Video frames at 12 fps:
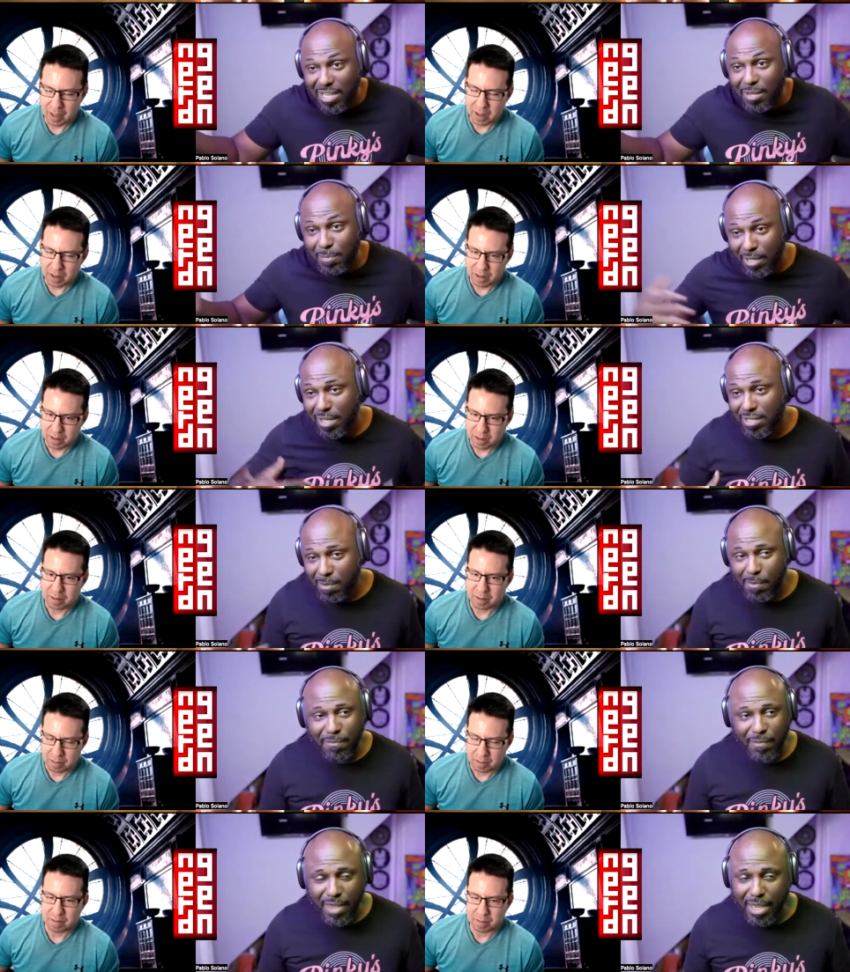Speaker 1: it because I'm a
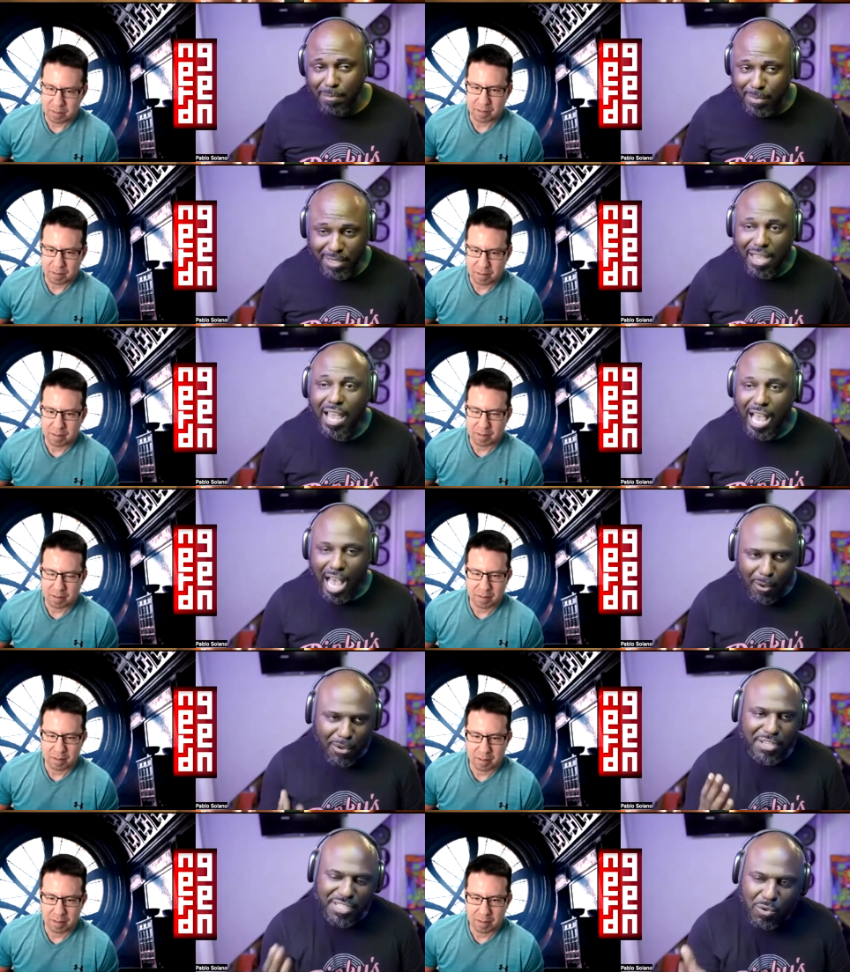fan, but I
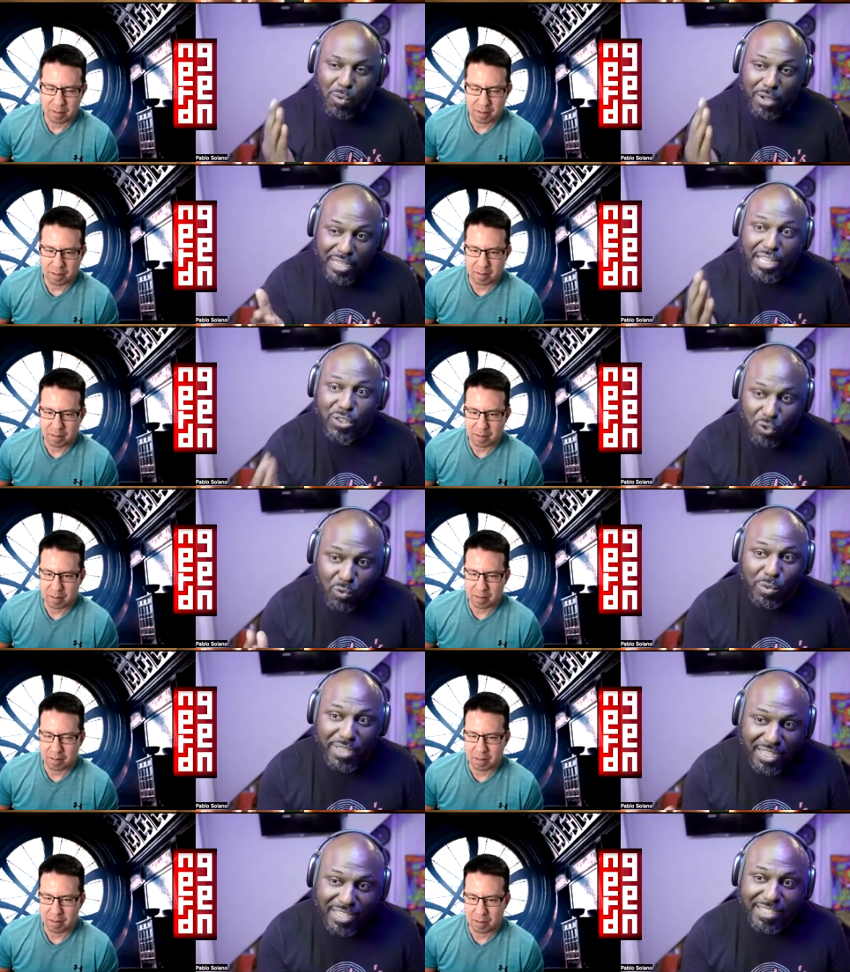want to see what they do
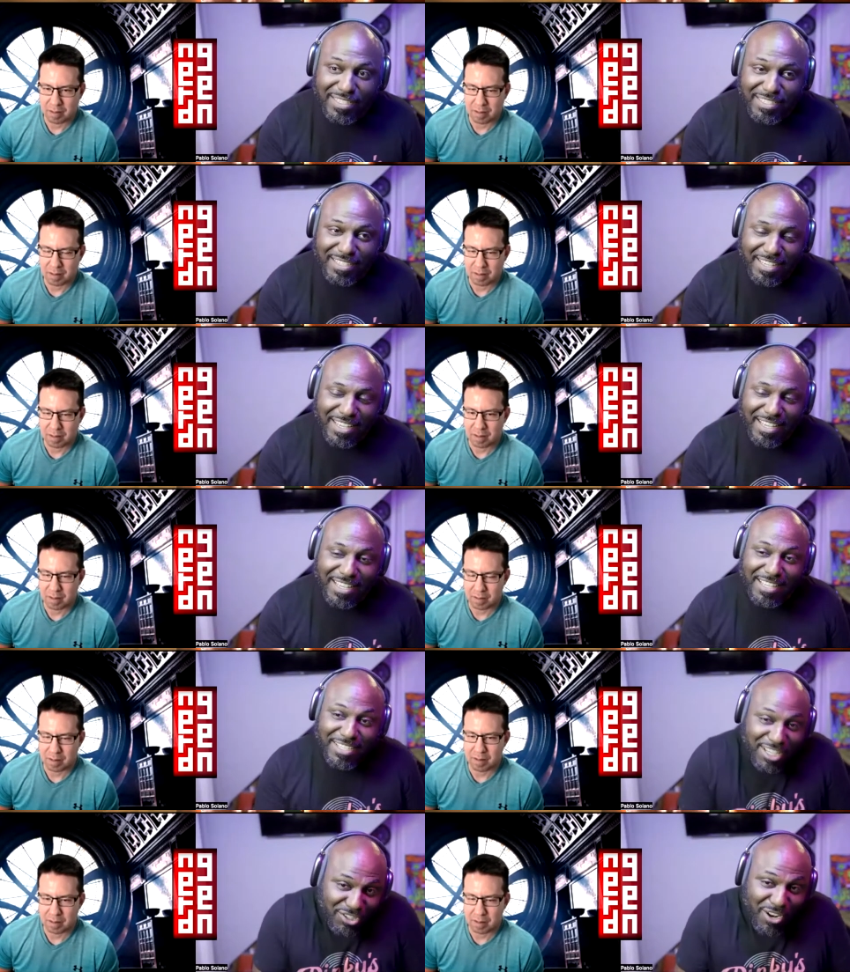with this,
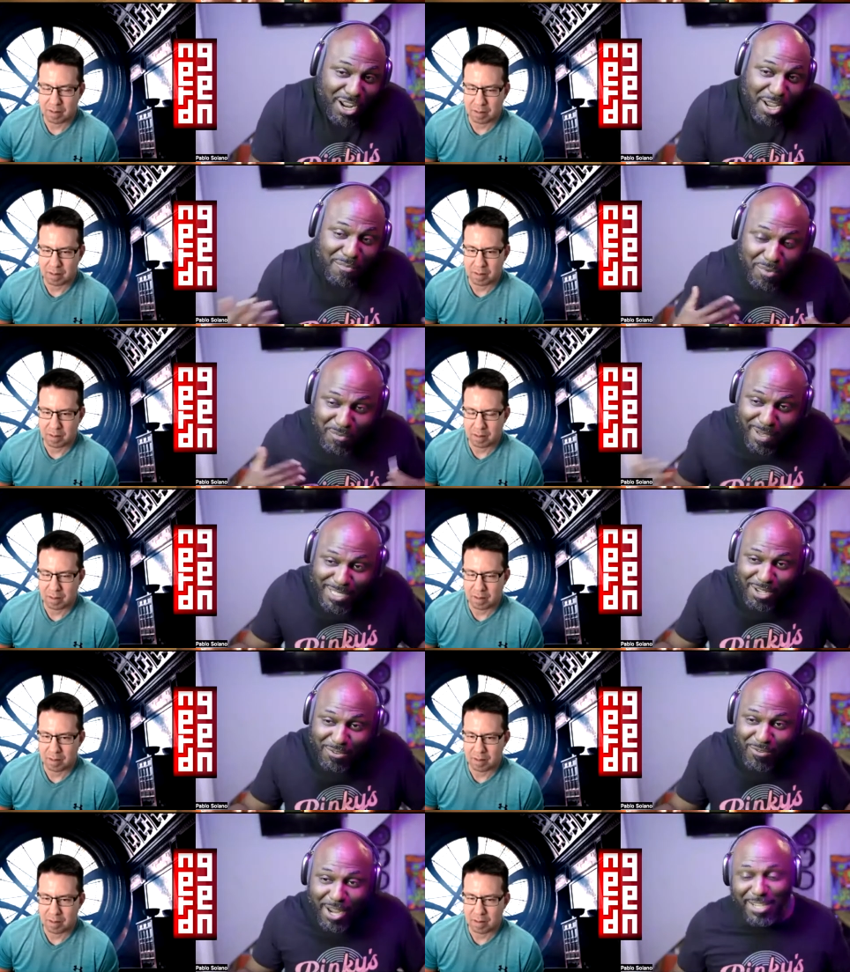just so that I can prove
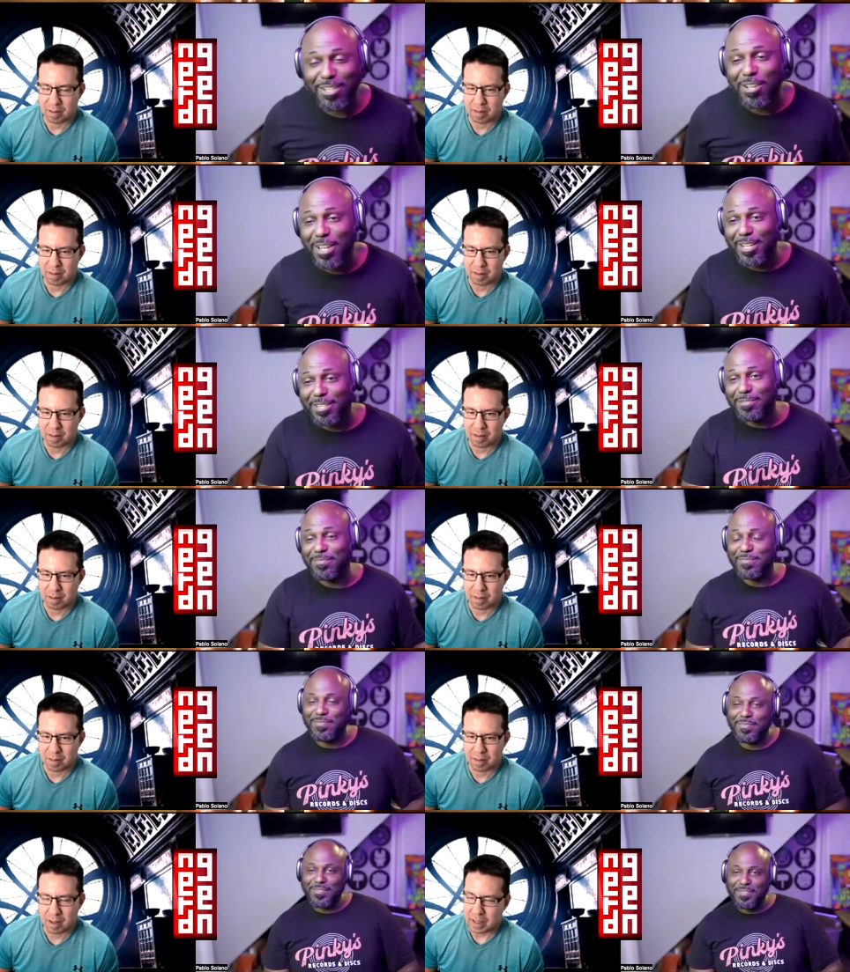myself right. Go ahead.
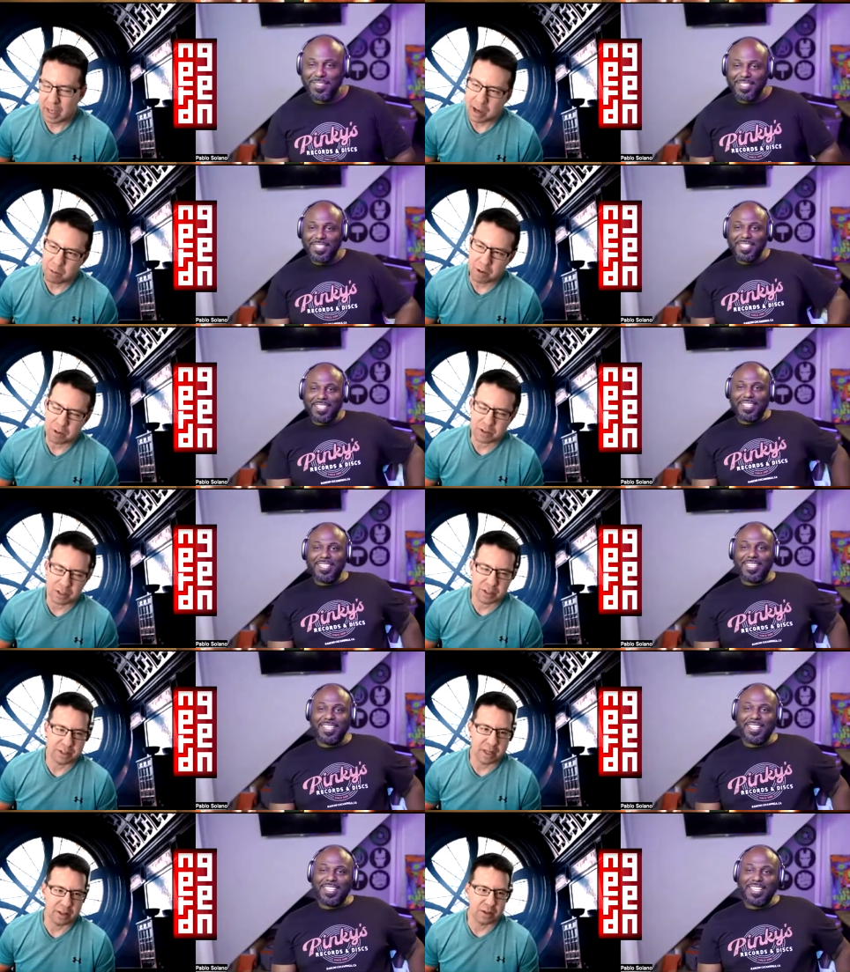
Speaker 2: Yeah, well, I was going to
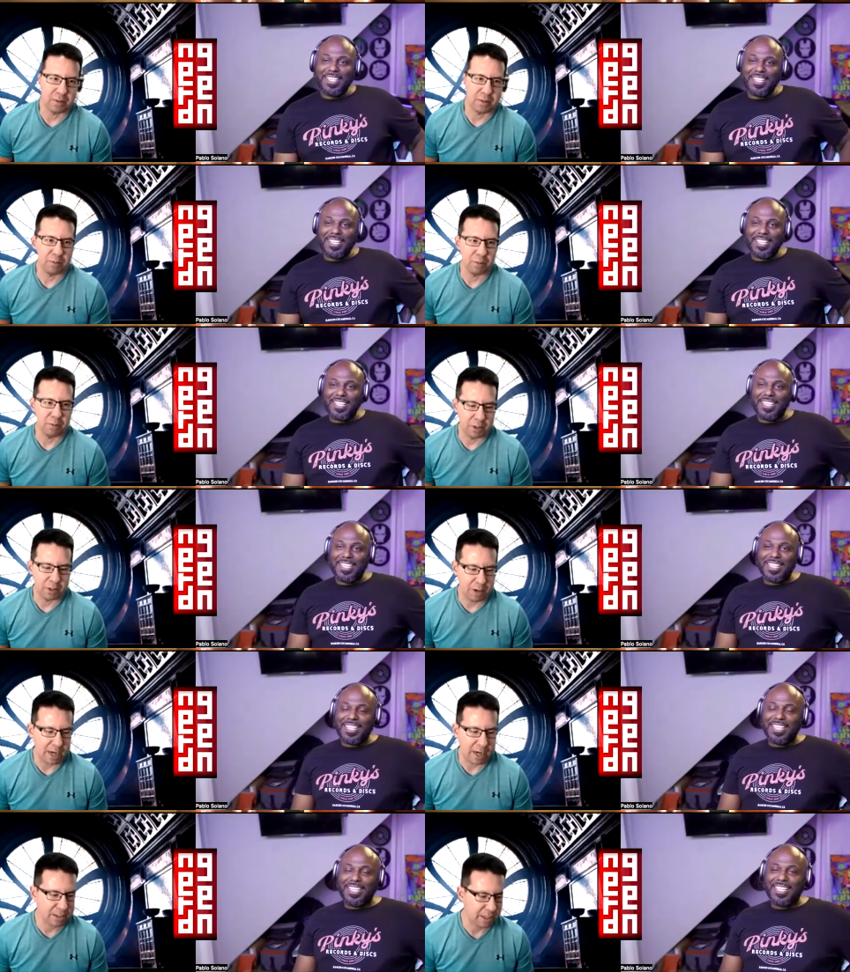say, look, when, when The
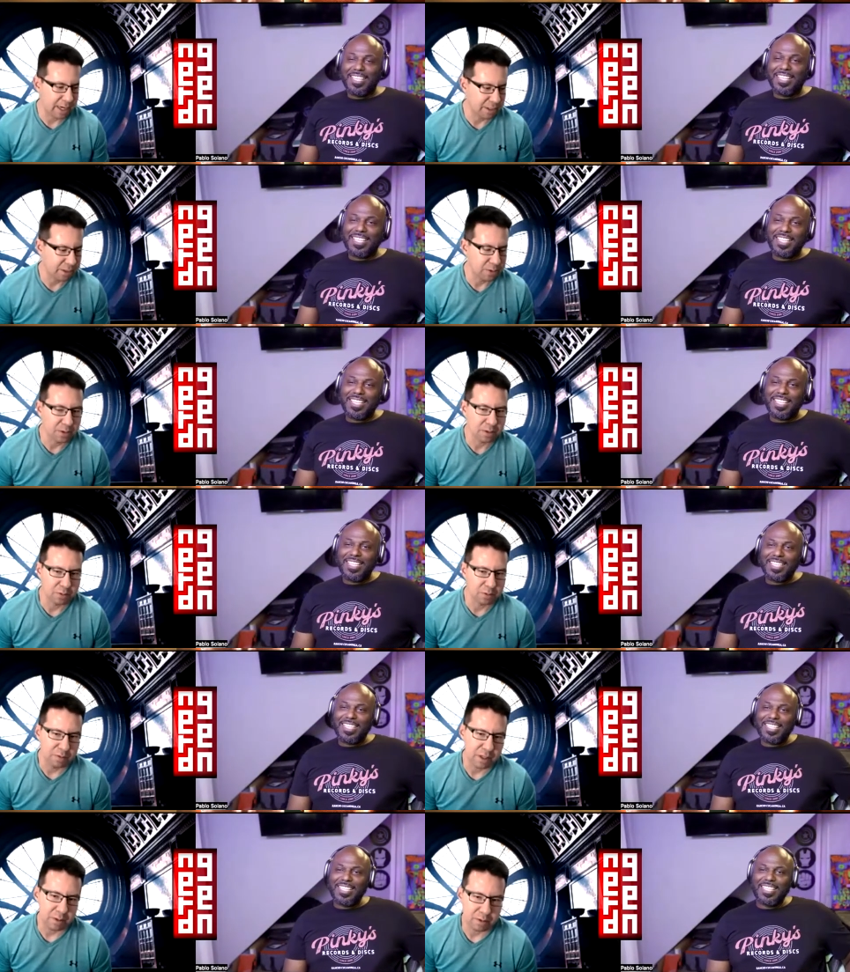Rock signed to do this
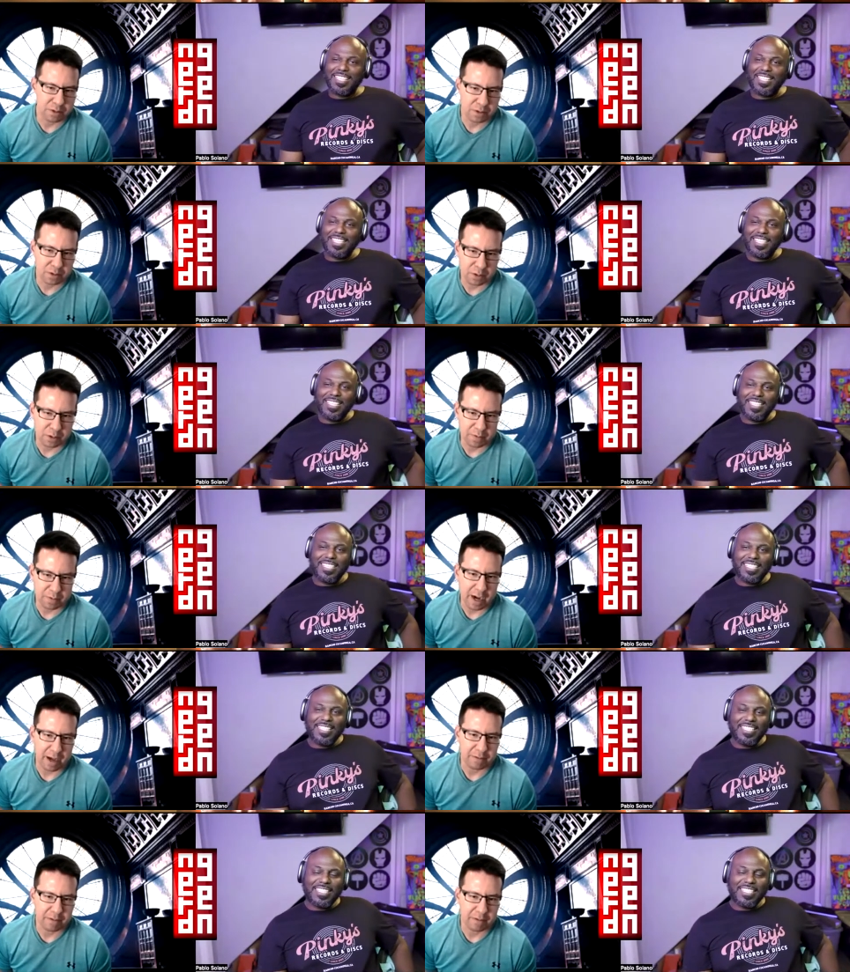movie, he was 35.